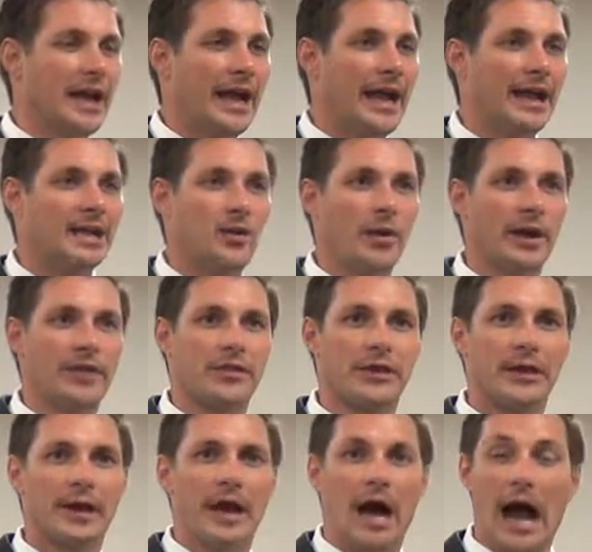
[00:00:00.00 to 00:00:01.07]
And
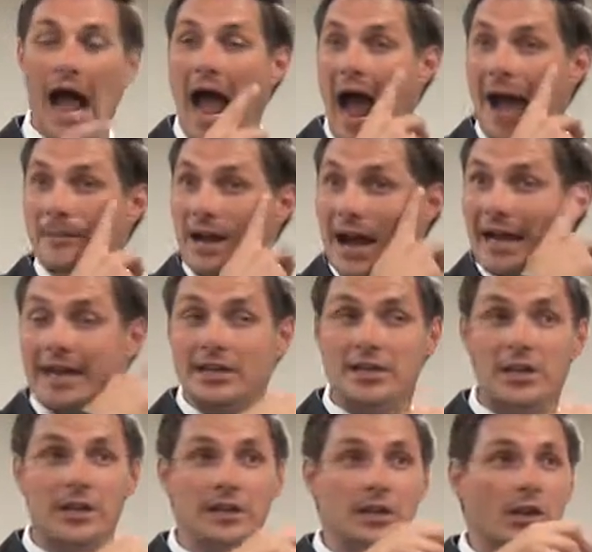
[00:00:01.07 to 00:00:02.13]
with... I, I'm not
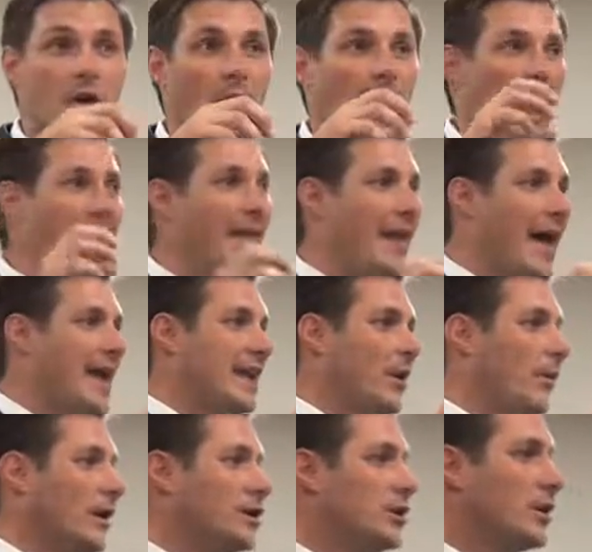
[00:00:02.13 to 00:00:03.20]
into... You know, I like
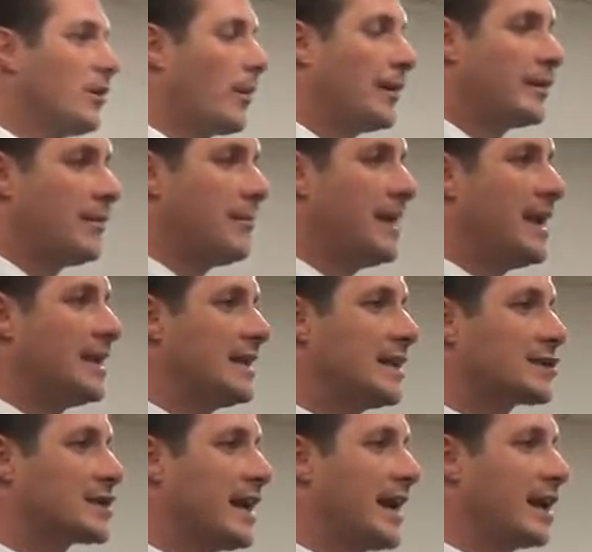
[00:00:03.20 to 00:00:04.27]
it when you when the meat
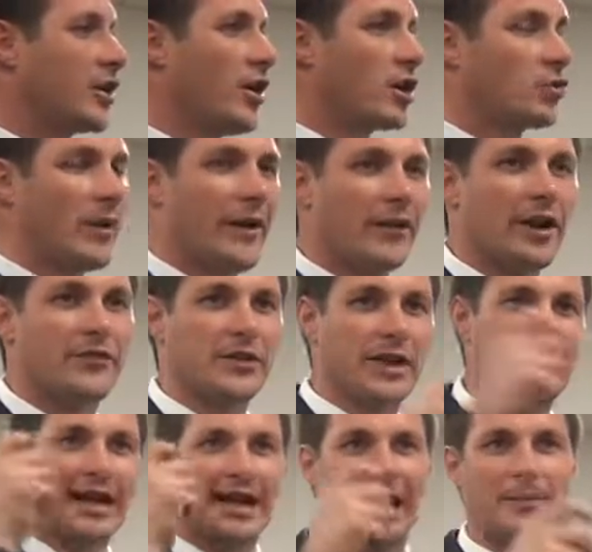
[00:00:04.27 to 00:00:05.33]
is kind of cooked well enough. You
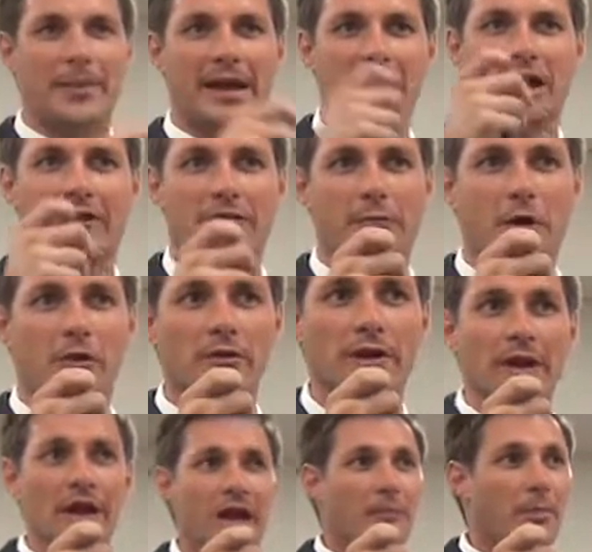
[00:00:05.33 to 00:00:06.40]
kind of got to pick it off the bone.
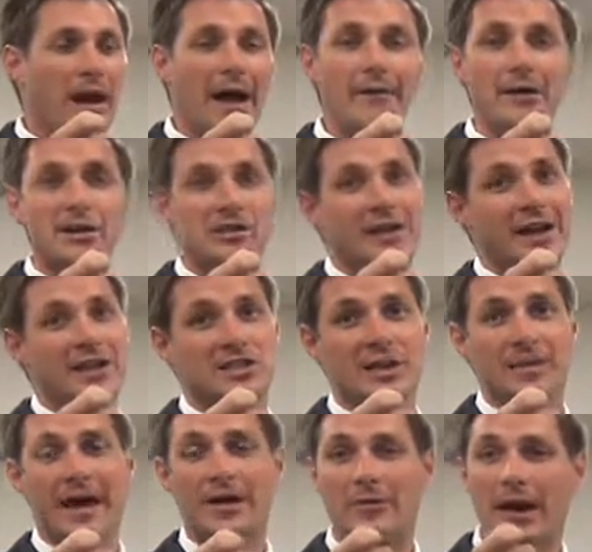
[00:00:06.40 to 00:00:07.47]
But I'm going to tell you
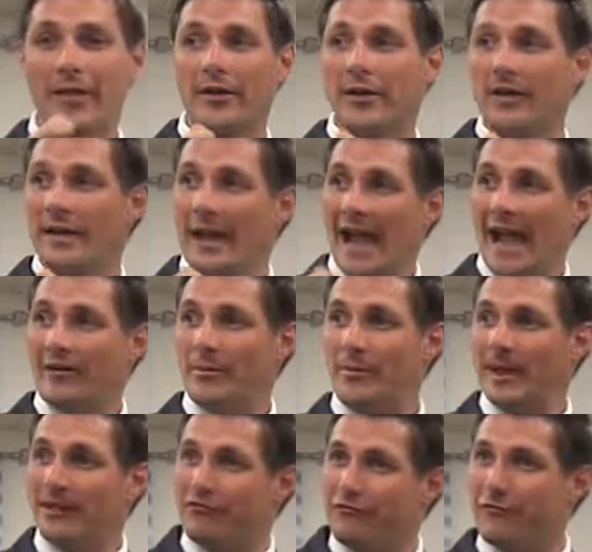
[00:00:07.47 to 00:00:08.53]
something. I'd rather have a
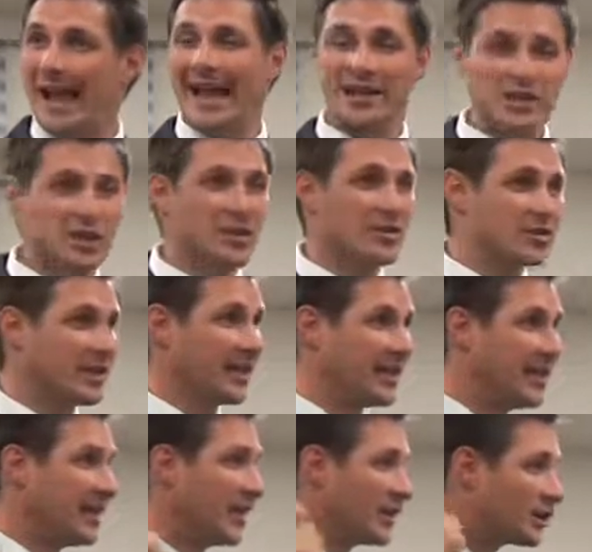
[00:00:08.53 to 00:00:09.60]
big, fat,
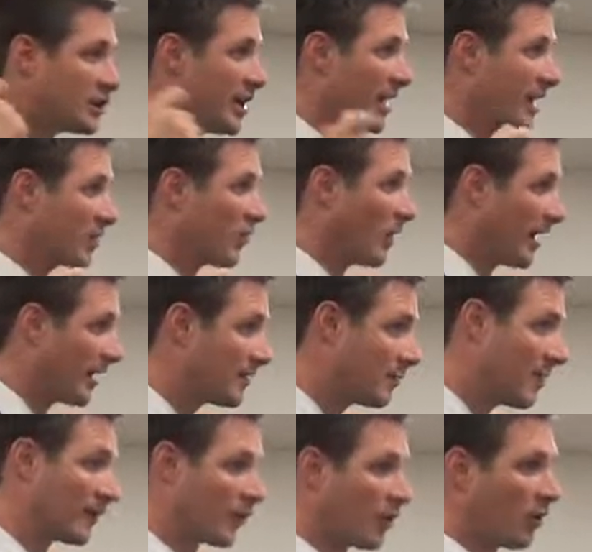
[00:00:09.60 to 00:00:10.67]
juicy chicken wing
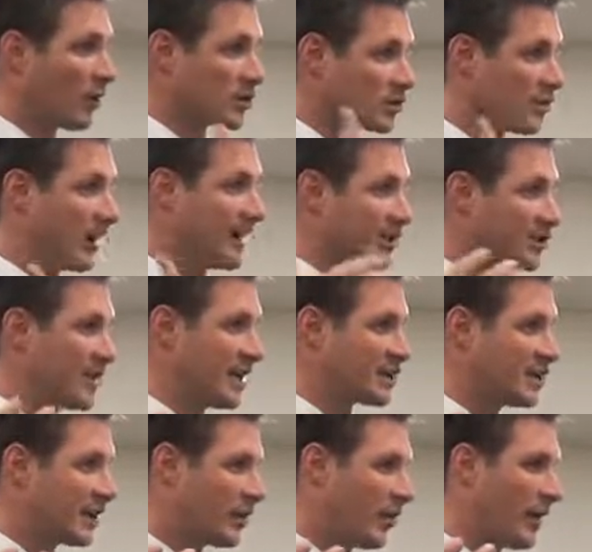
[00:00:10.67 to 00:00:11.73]
with, of course, great
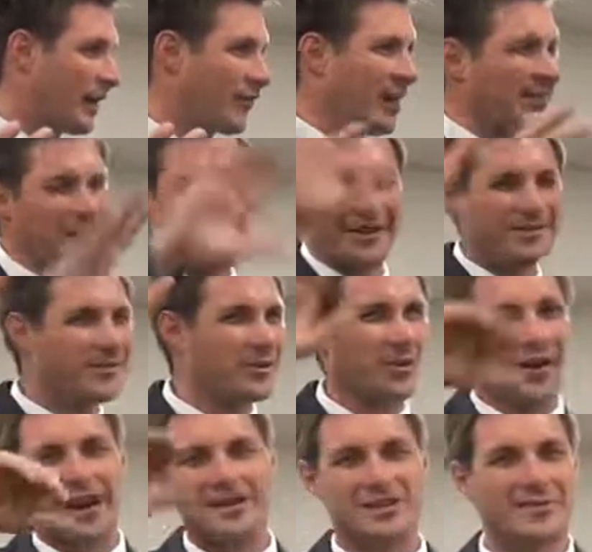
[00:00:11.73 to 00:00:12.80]
seasoning or whatever. I'm not
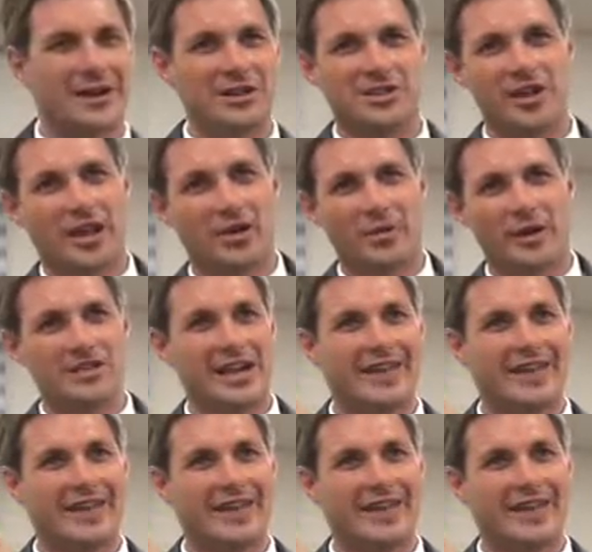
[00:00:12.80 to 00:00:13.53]
crazy about chicken wings.